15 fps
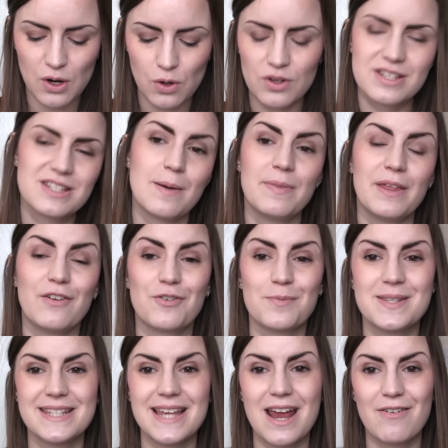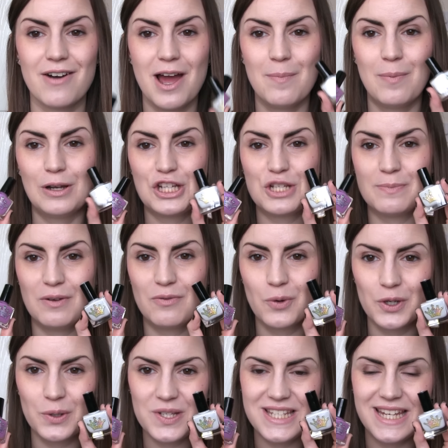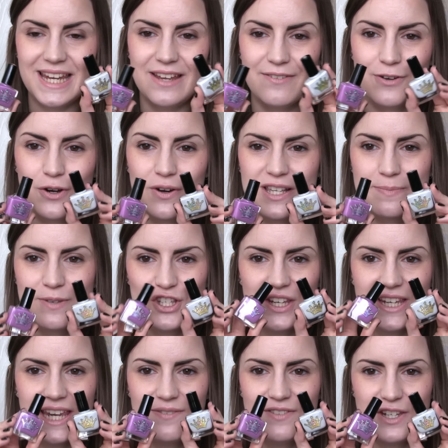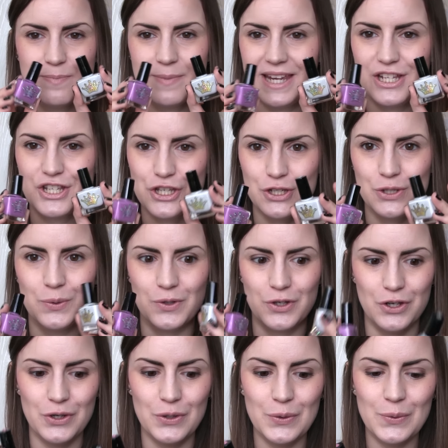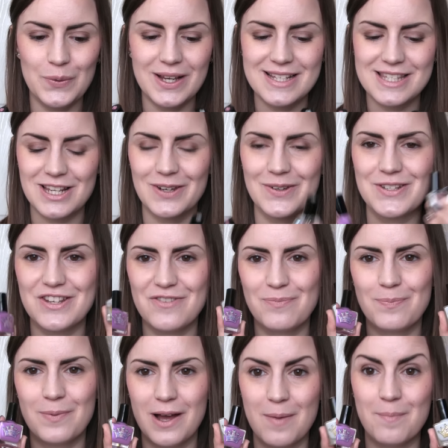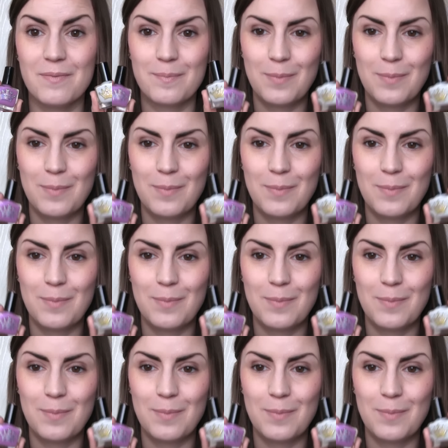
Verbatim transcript: I got something from Sarah at Polish Me Royalty. For Christmas she gifted me two new exclusive um,